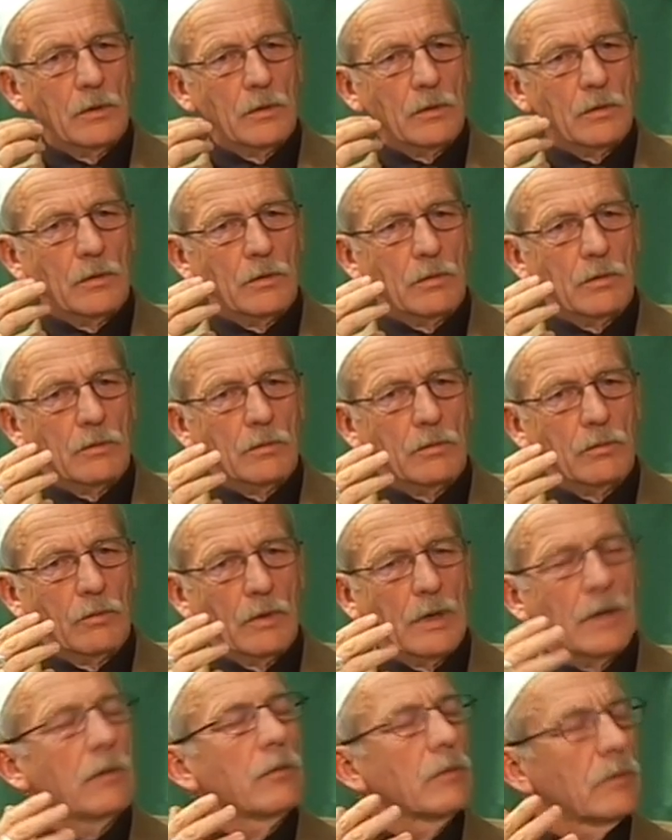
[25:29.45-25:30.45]

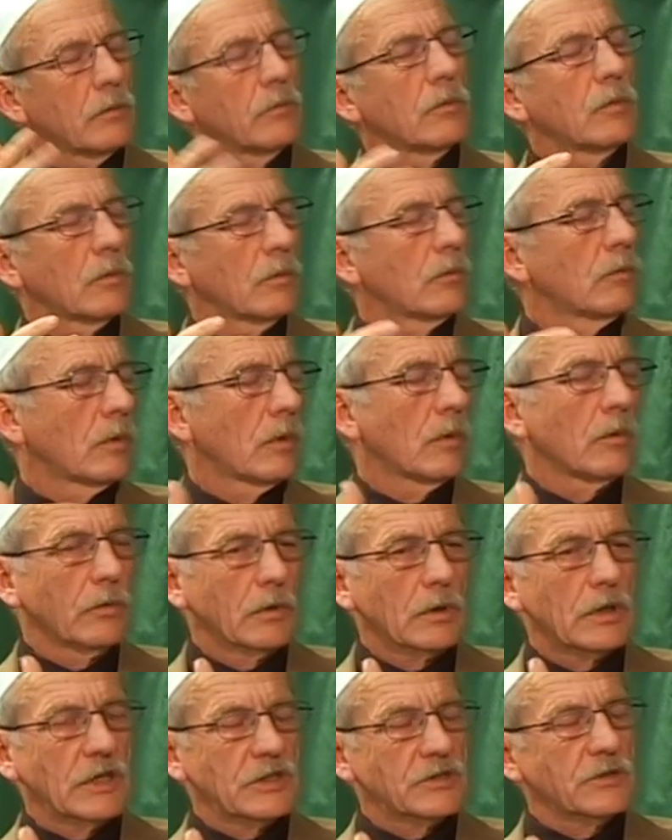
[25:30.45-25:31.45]
On
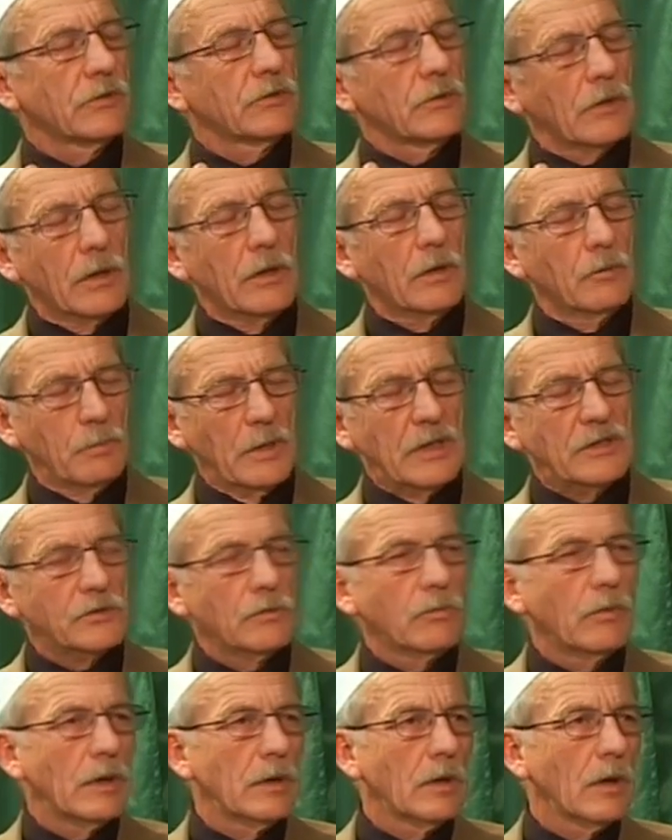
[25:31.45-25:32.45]
occasions I
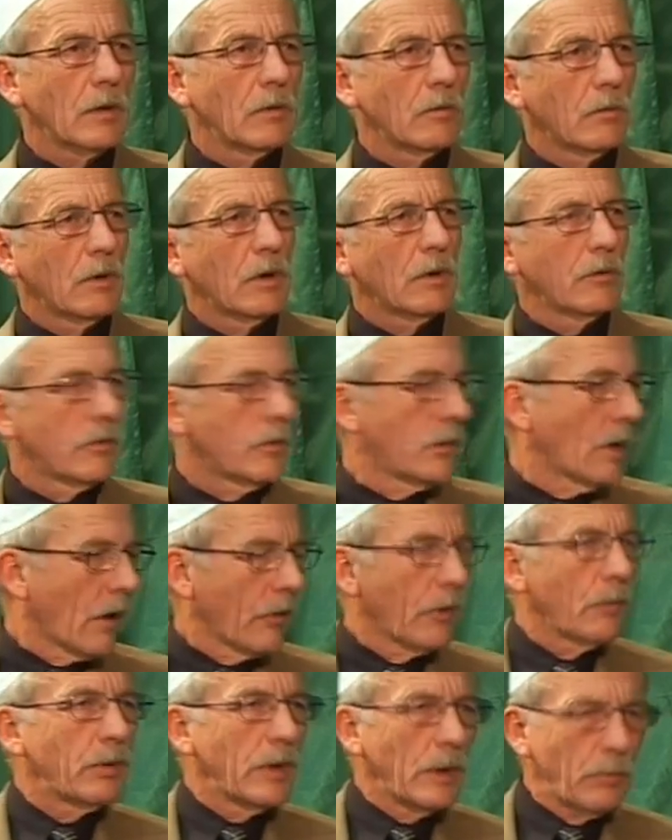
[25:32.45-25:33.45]
mentioned when
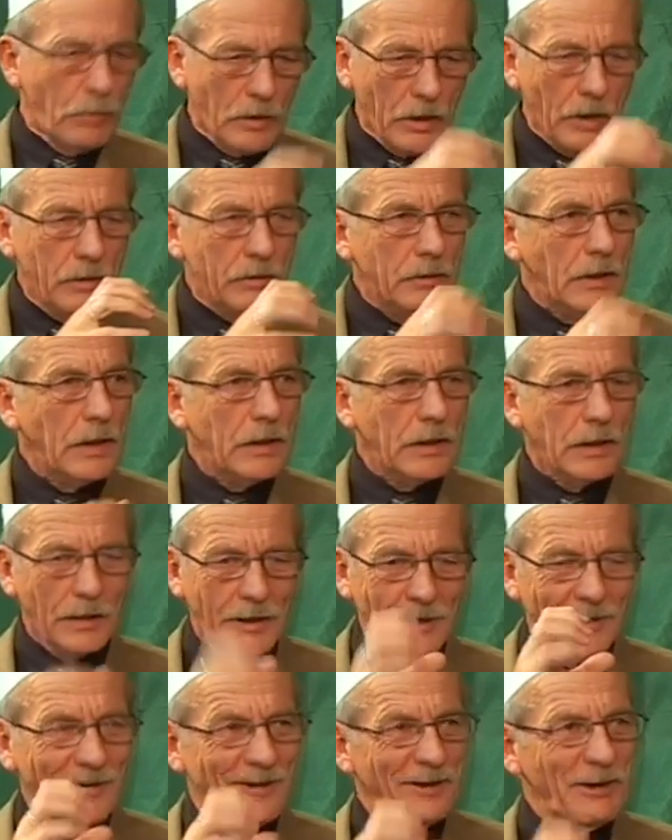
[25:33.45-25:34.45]
other people are taking
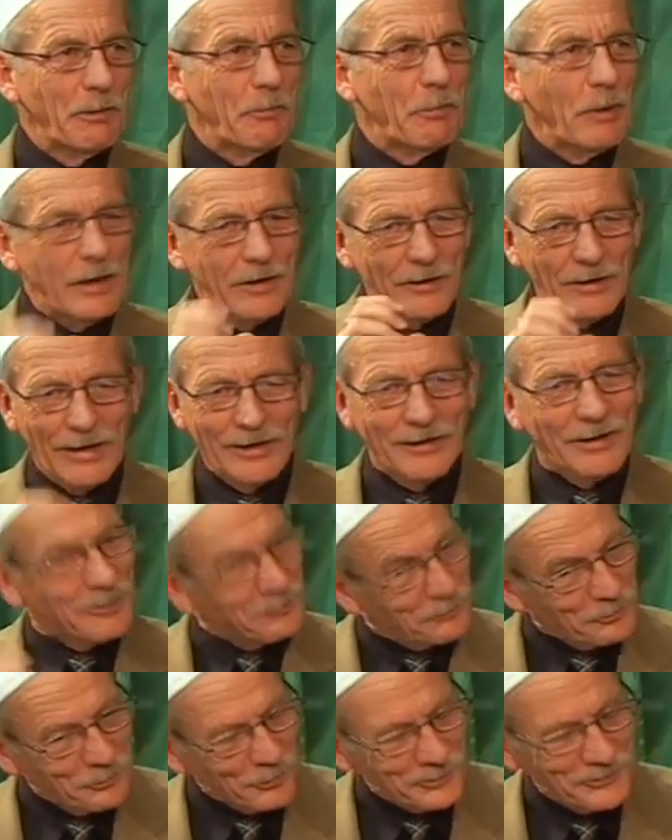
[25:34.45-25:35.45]
beer and I
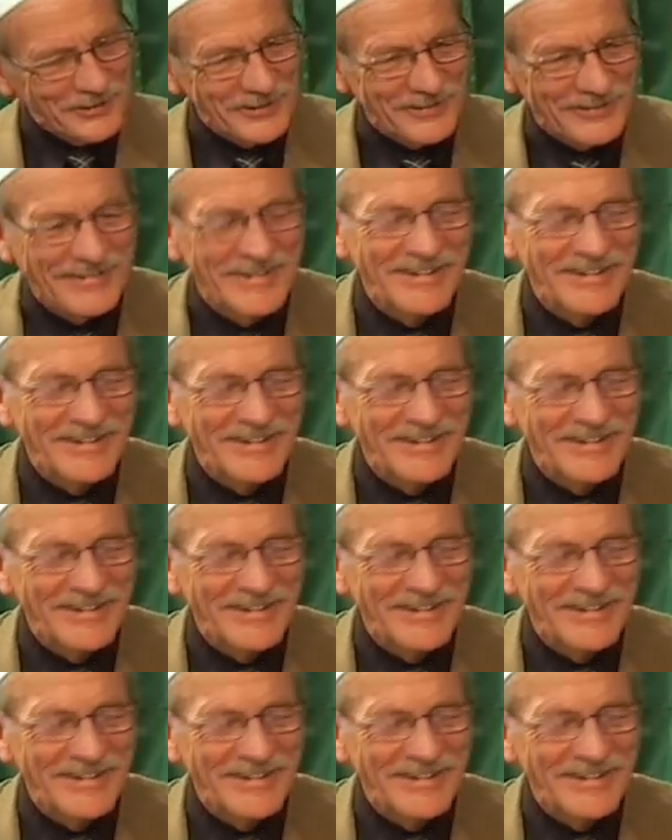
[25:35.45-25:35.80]
do not,